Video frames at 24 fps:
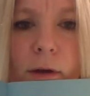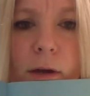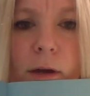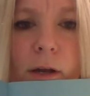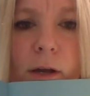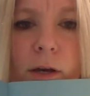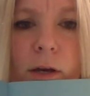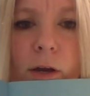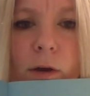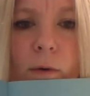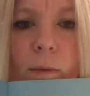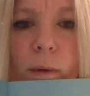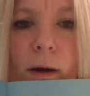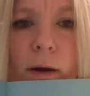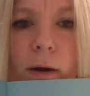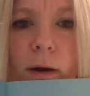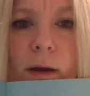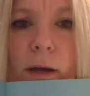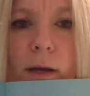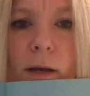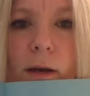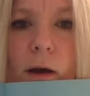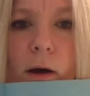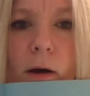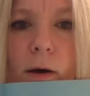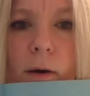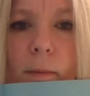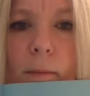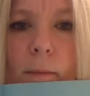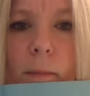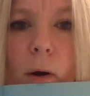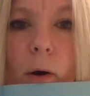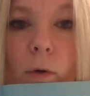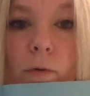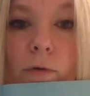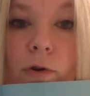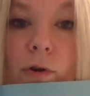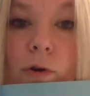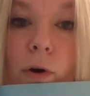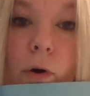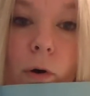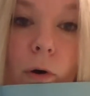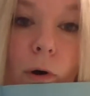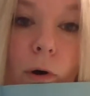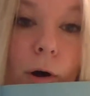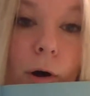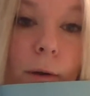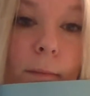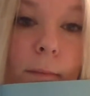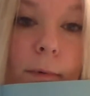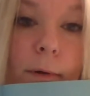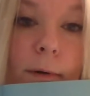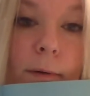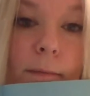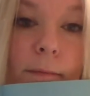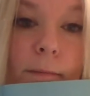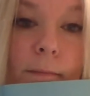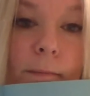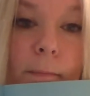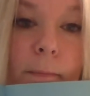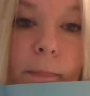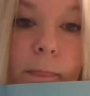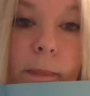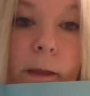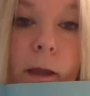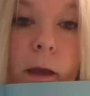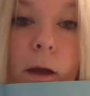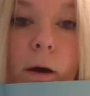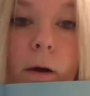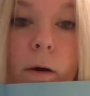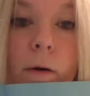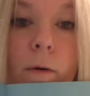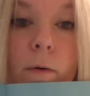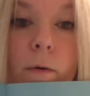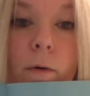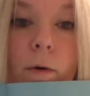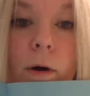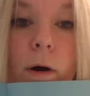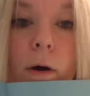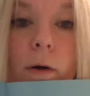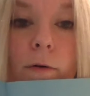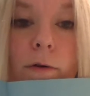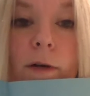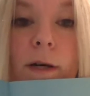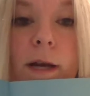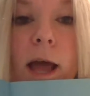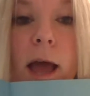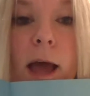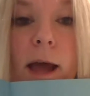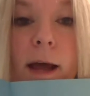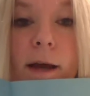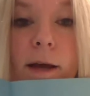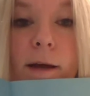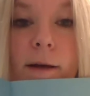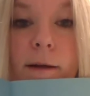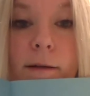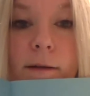Do you wear it on your arm or on your neck?